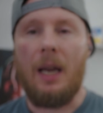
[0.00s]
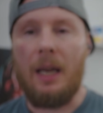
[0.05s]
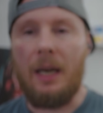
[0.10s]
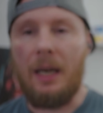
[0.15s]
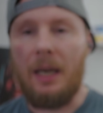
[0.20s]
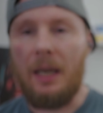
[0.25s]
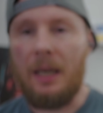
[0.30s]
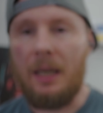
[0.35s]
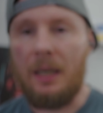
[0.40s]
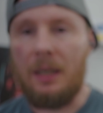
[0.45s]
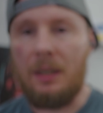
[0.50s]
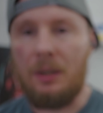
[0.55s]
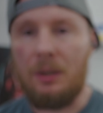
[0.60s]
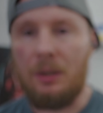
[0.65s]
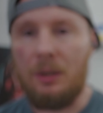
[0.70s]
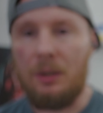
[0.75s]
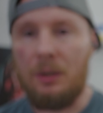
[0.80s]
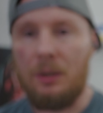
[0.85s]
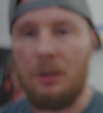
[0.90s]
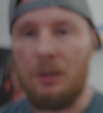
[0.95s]
and then
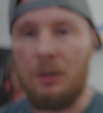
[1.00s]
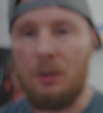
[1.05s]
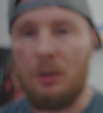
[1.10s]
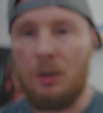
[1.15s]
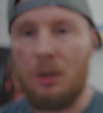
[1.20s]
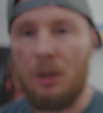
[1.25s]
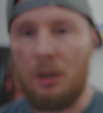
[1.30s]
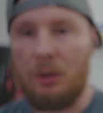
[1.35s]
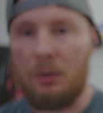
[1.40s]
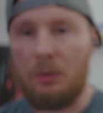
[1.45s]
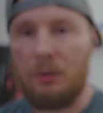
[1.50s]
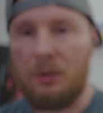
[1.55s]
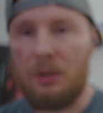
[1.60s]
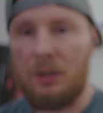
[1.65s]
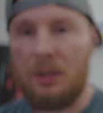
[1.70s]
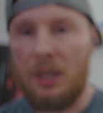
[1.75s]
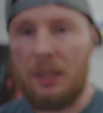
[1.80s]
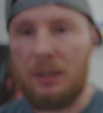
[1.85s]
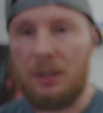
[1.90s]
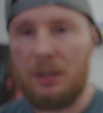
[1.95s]
you're gonna
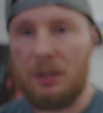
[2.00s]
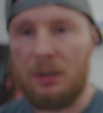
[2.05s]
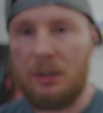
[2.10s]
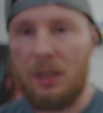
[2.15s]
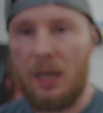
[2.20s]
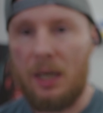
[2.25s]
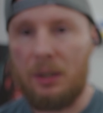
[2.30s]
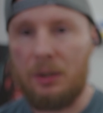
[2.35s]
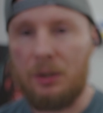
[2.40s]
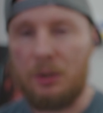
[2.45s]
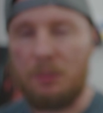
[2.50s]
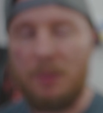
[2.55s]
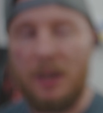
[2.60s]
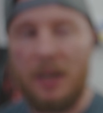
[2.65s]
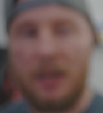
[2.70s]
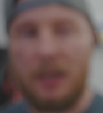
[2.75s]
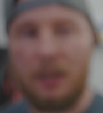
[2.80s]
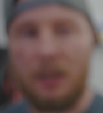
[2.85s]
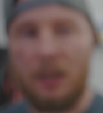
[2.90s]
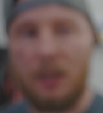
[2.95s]
take this, dial this
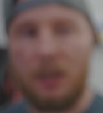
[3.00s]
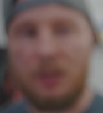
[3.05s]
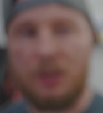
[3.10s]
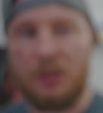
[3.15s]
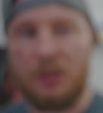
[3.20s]
back a